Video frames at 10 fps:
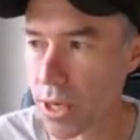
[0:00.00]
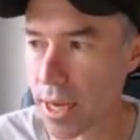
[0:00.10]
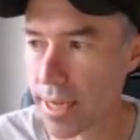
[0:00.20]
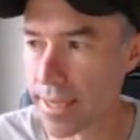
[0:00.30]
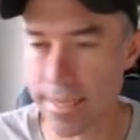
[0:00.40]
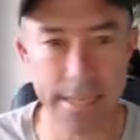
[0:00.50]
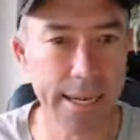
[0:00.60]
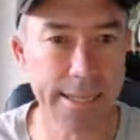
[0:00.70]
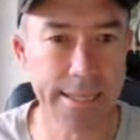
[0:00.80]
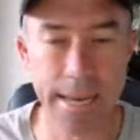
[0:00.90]
and
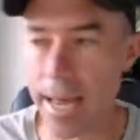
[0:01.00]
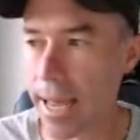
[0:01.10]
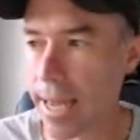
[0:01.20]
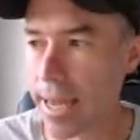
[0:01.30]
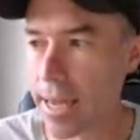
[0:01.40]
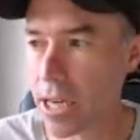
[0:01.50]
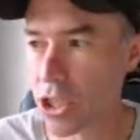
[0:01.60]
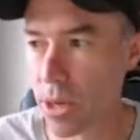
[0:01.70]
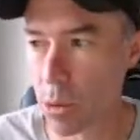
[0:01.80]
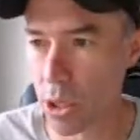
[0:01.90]
select a
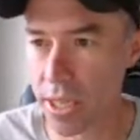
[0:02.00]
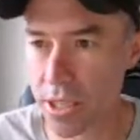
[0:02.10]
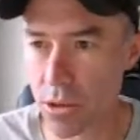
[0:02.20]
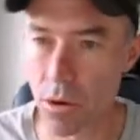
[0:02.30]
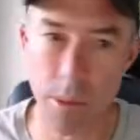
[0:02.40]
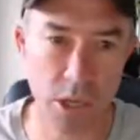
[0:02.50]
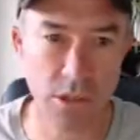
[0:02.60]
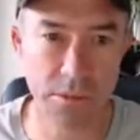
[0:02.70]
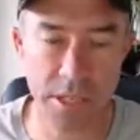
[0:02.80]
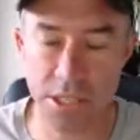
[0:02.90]
SharePoint list or a
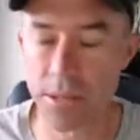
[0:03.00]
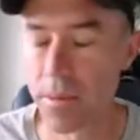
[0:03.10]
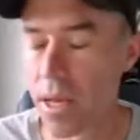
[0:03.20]
Microsoft list.